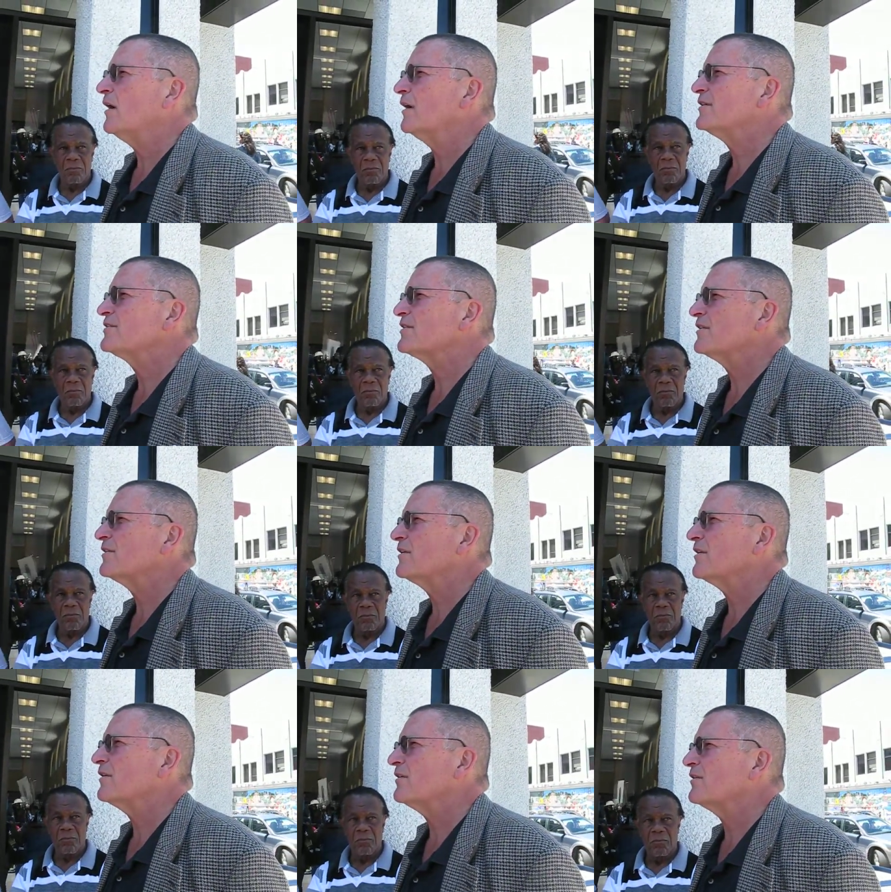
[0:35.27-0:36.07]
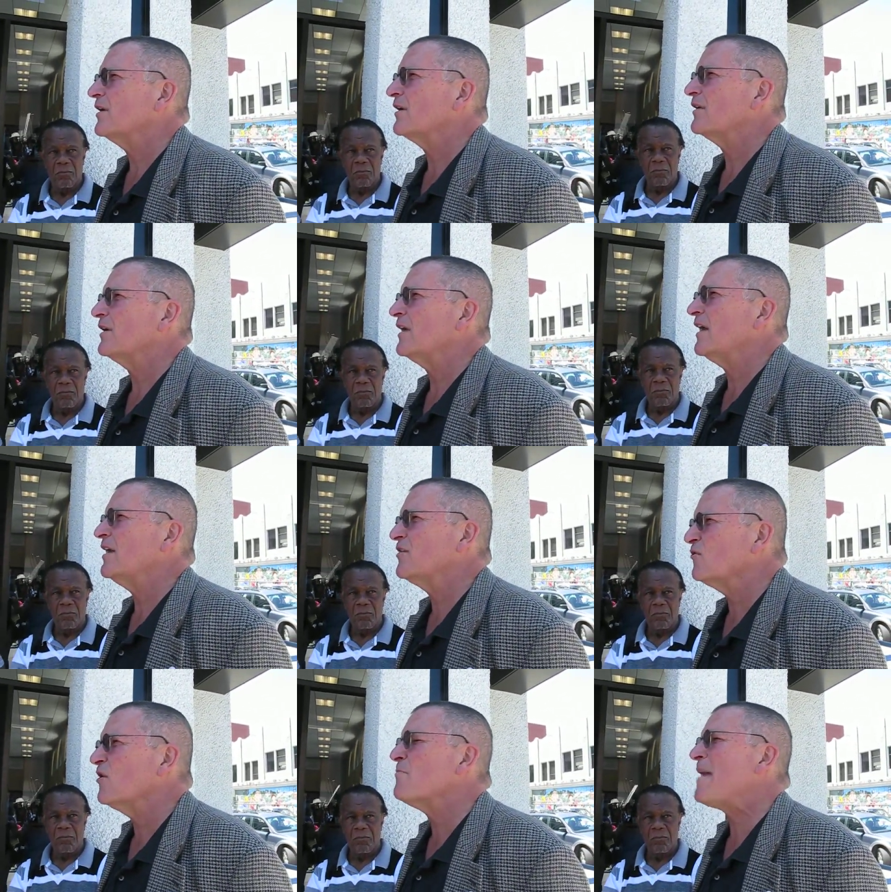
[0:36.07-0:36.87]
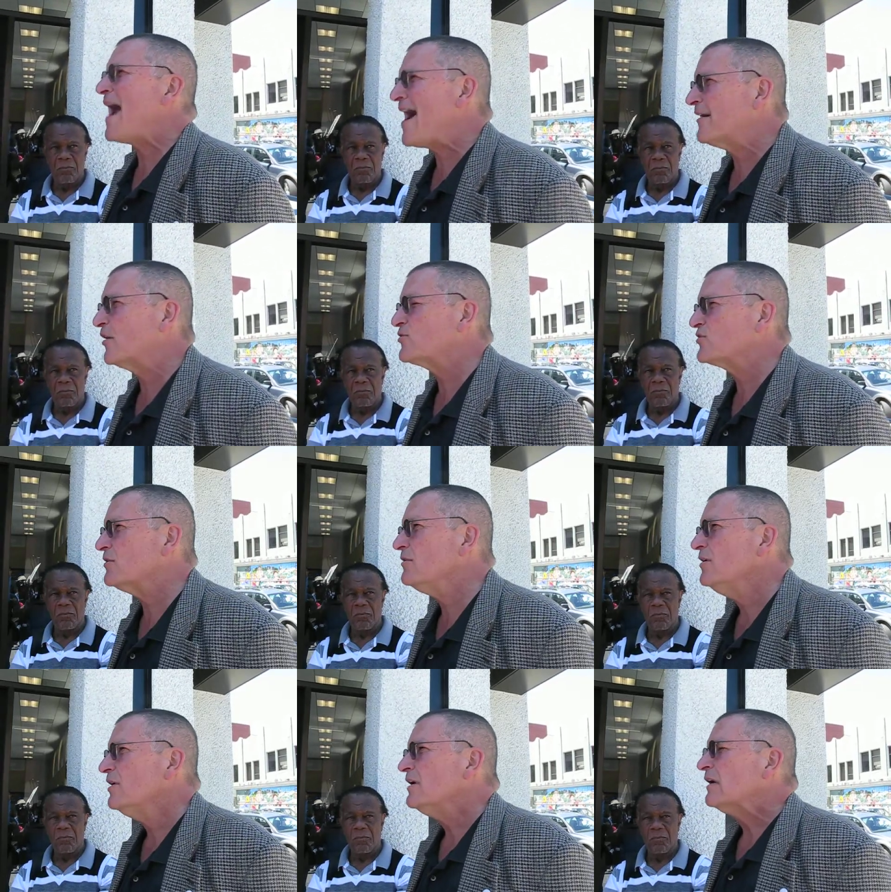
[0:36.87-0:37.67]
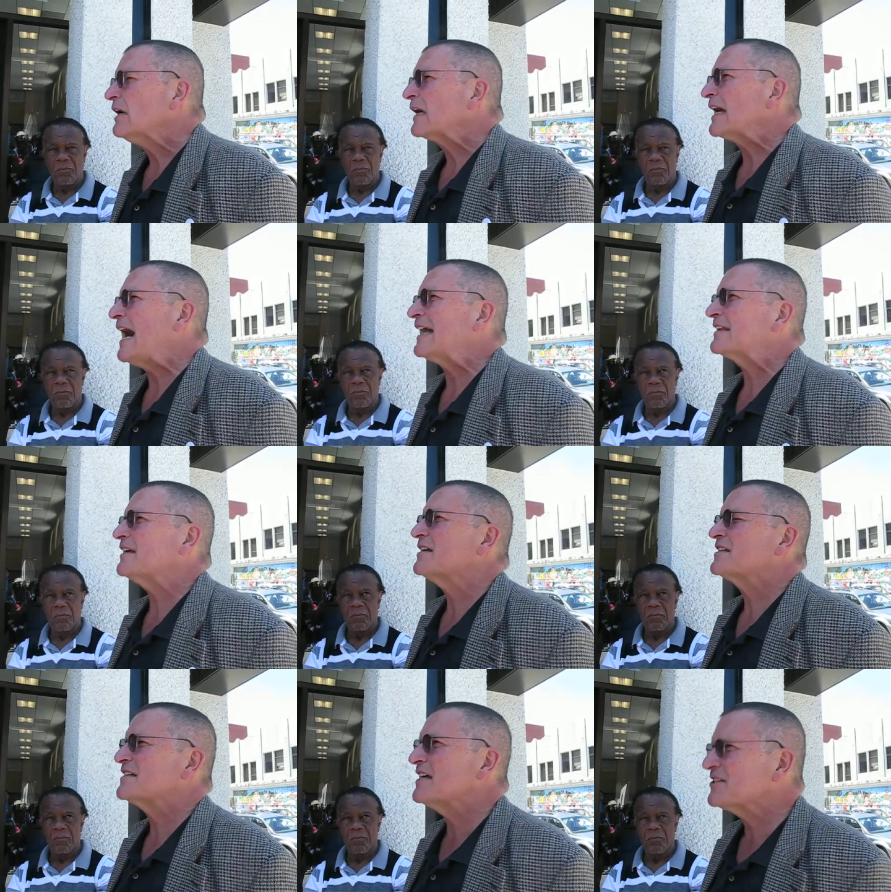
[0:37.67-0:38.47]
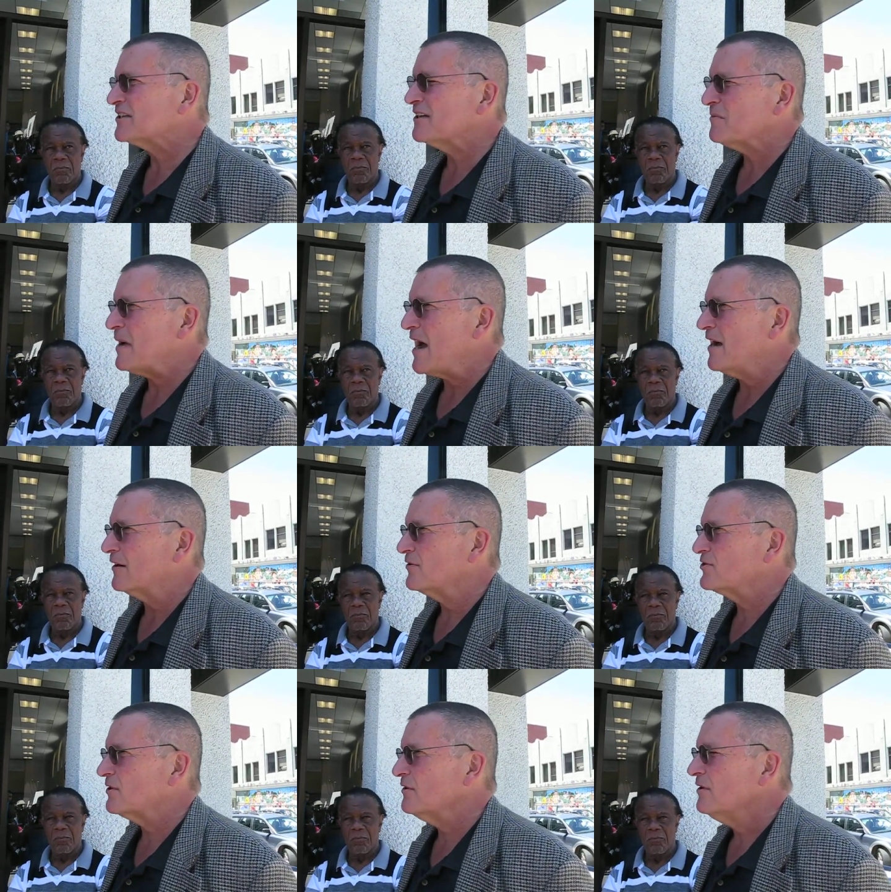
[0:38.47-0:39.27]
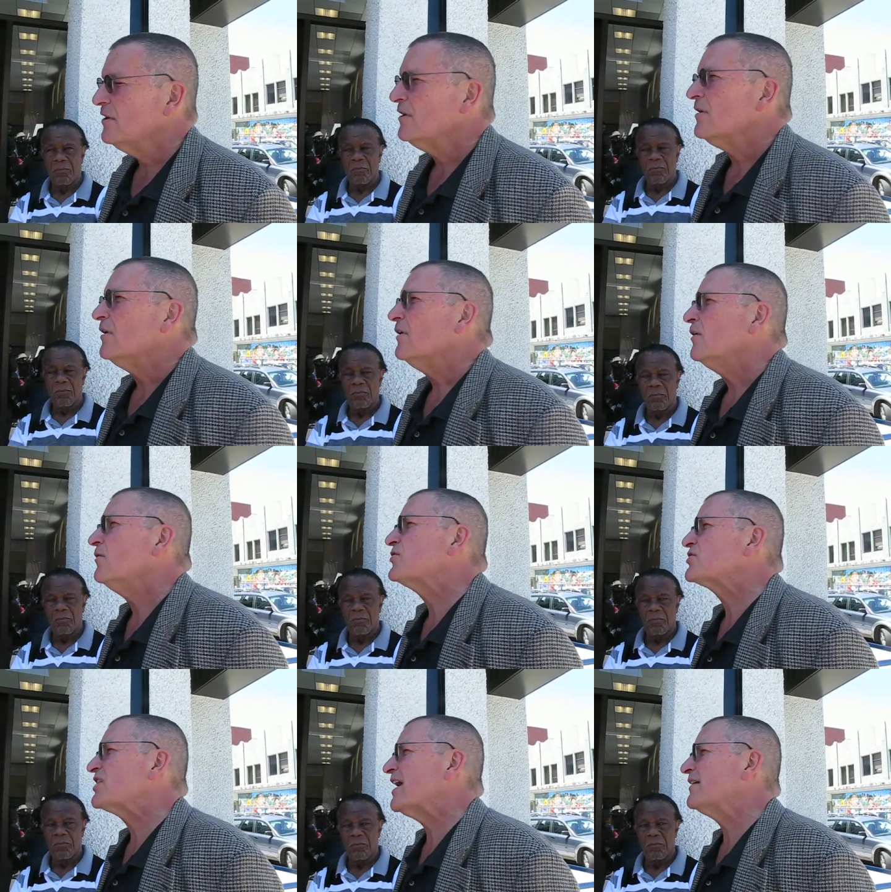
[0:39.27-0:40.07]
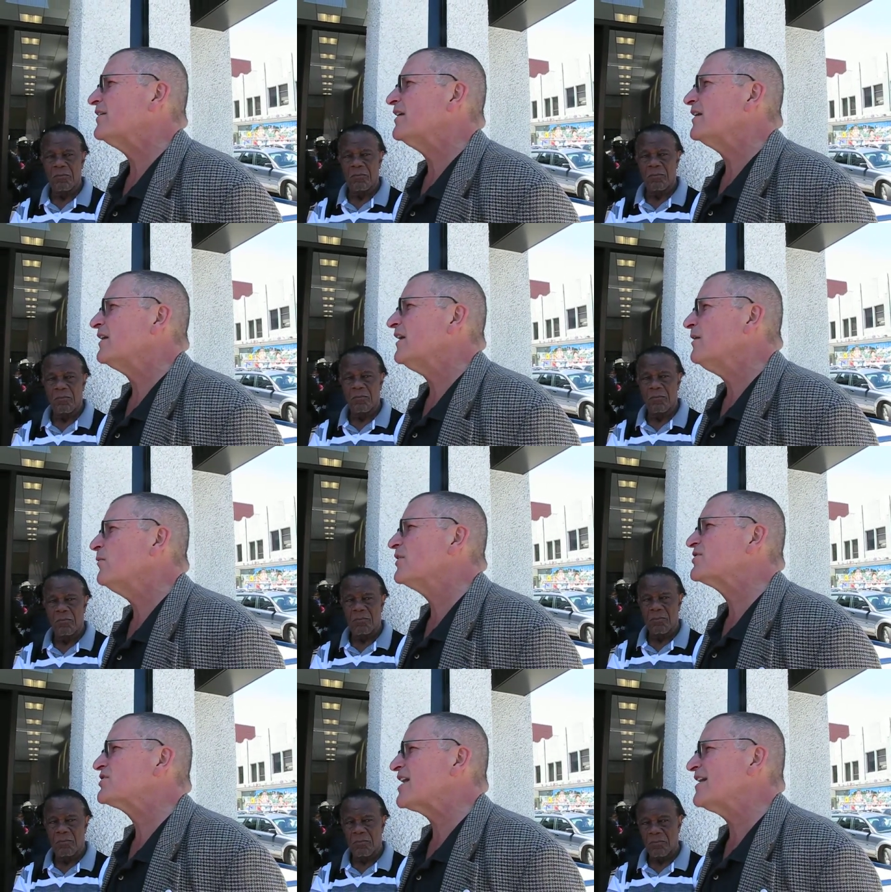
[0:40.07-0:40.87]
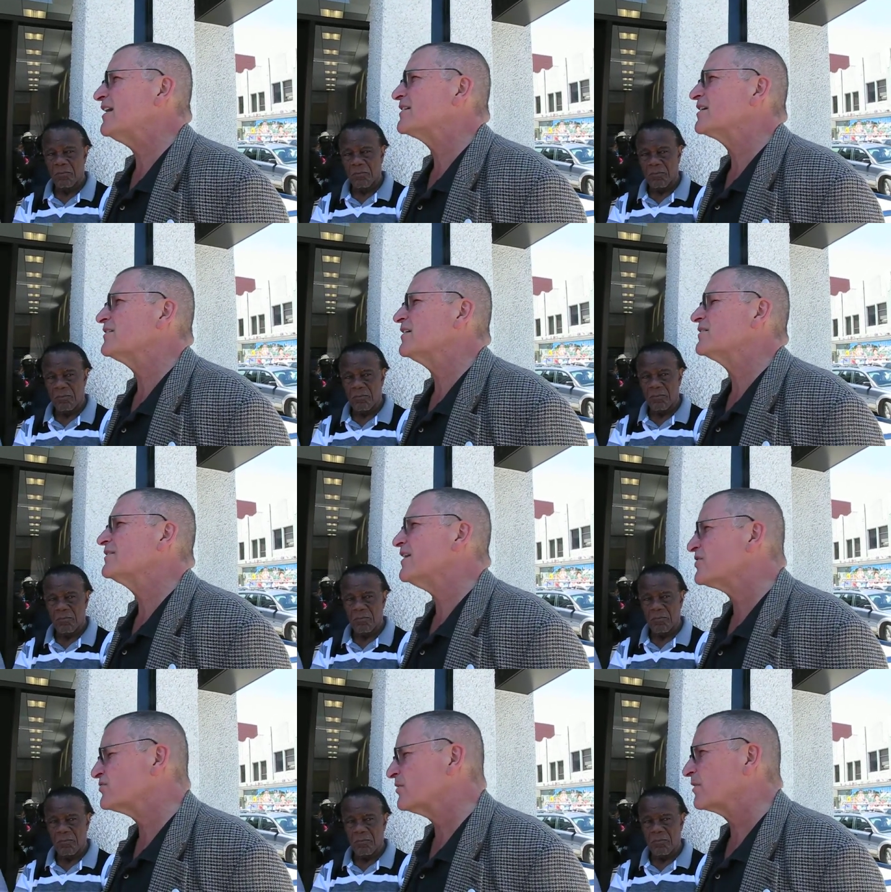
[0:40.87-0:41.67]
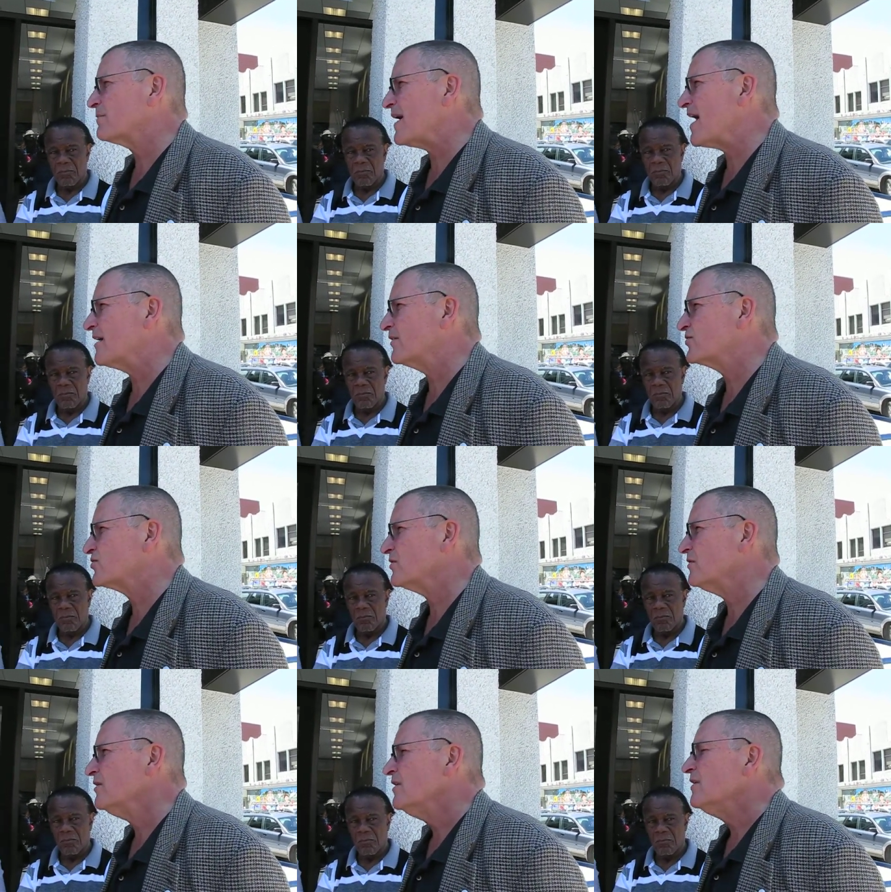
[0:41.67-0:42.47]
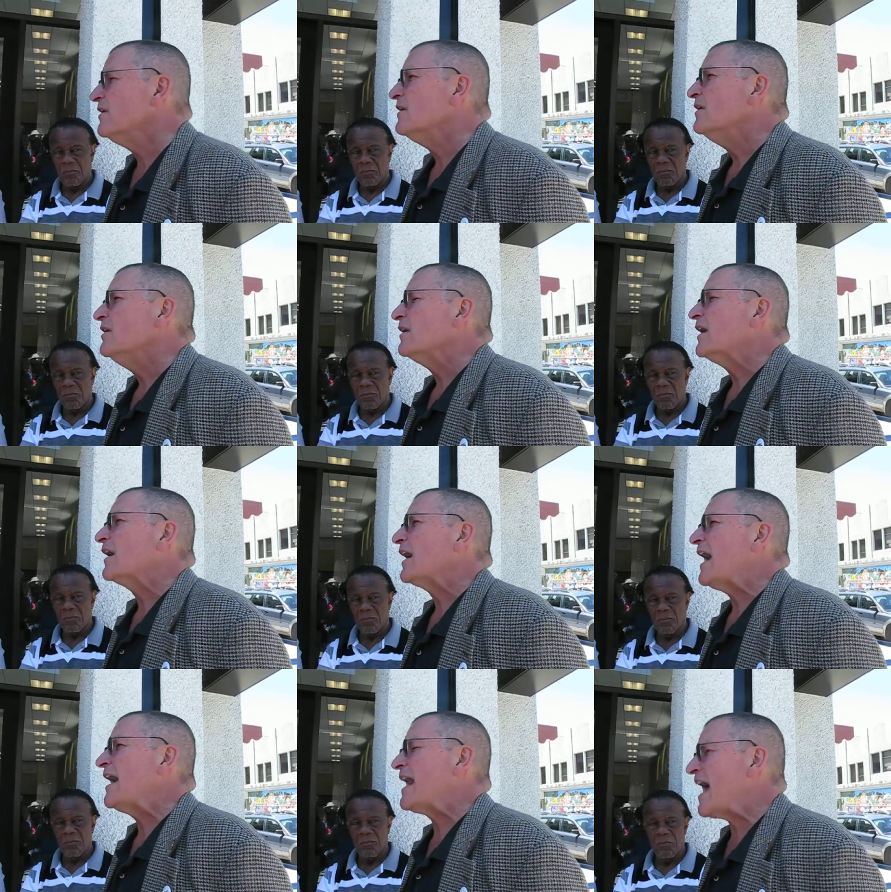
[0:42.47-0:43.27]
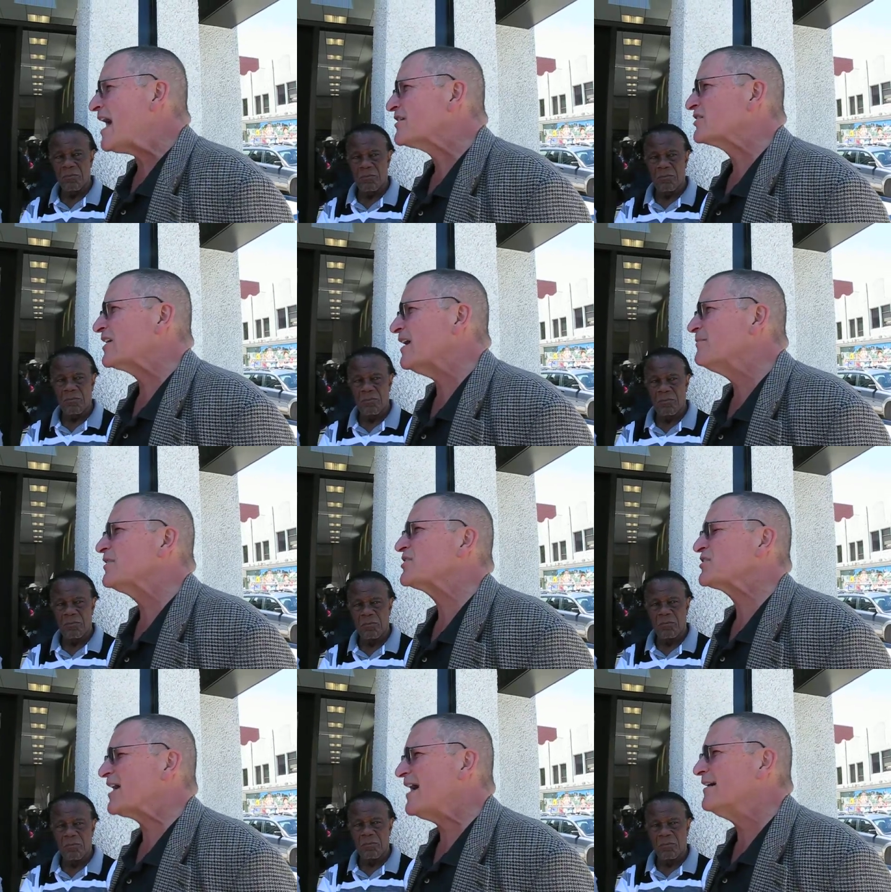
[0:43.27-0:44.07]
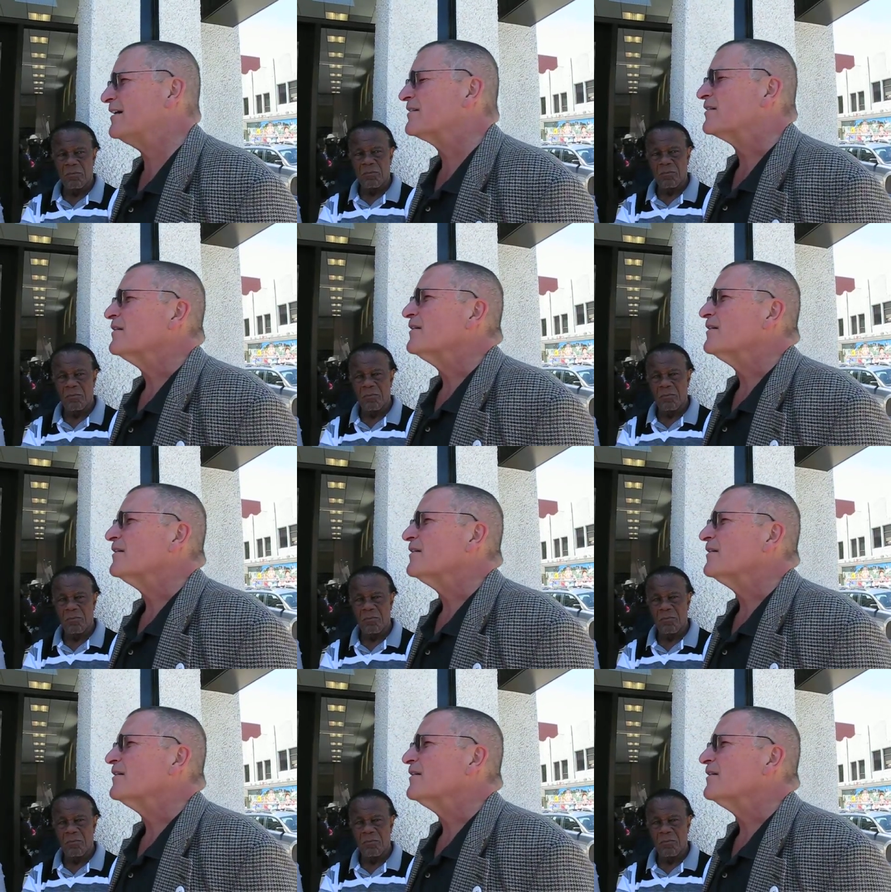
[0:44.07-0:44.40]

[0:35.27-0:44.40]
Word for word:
Speaker 1: uh, the interim manager got the assistant manager who said that he would send it to the district manager and ask him to send it